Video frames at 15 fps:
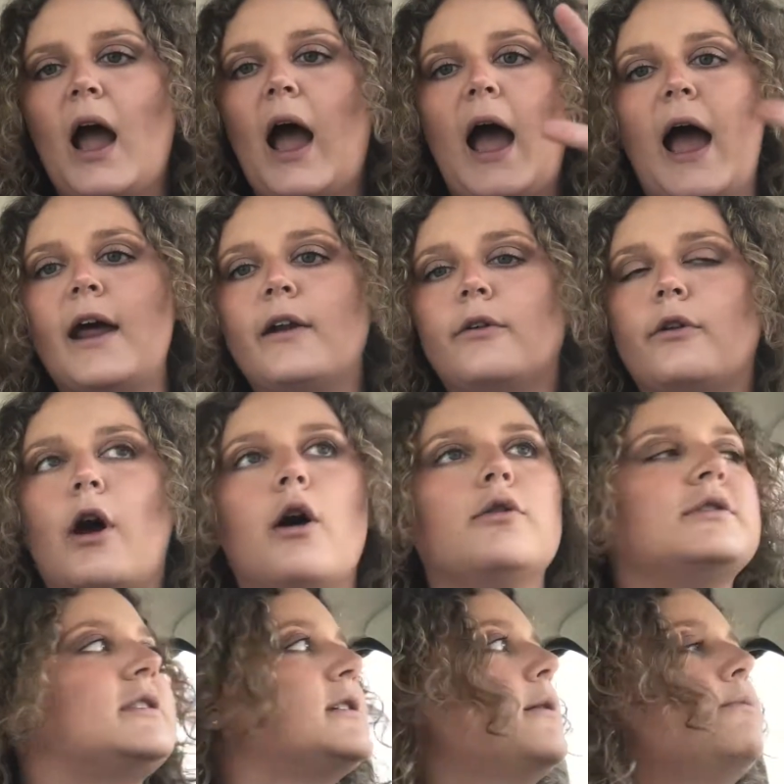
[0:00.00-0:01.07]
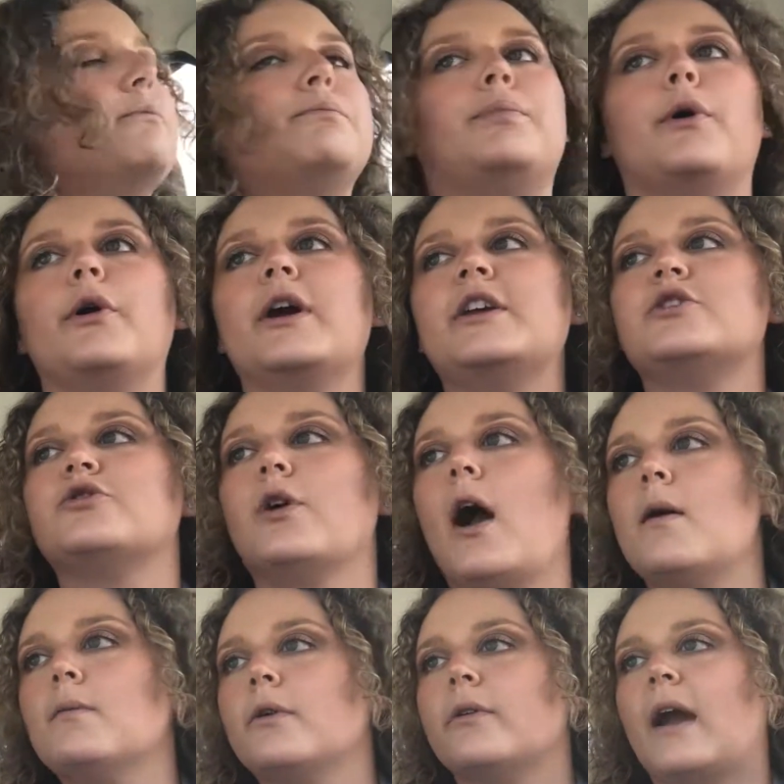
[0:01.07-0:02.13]
I don't know, some boy
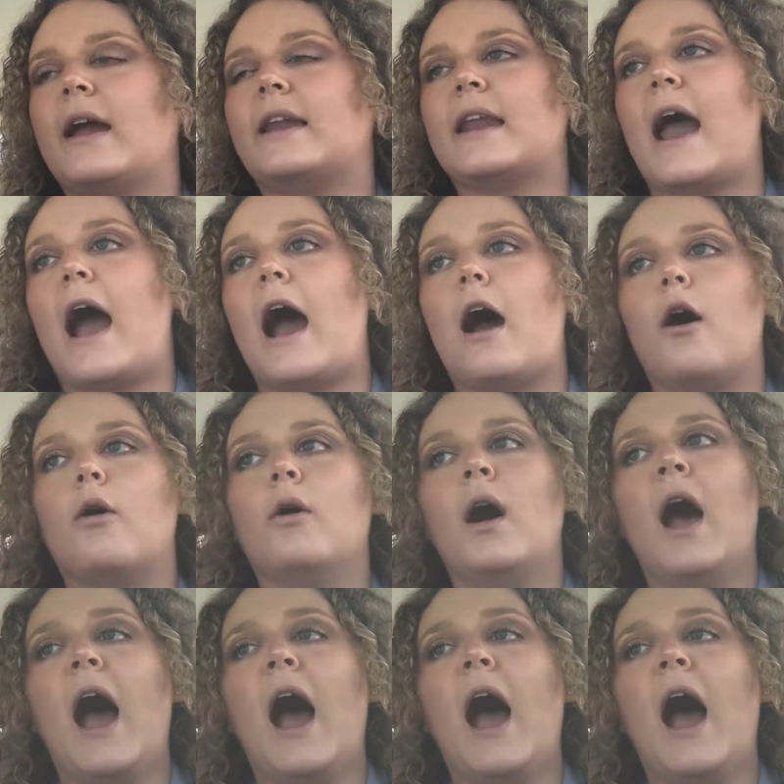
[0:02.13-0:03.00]
drama right now,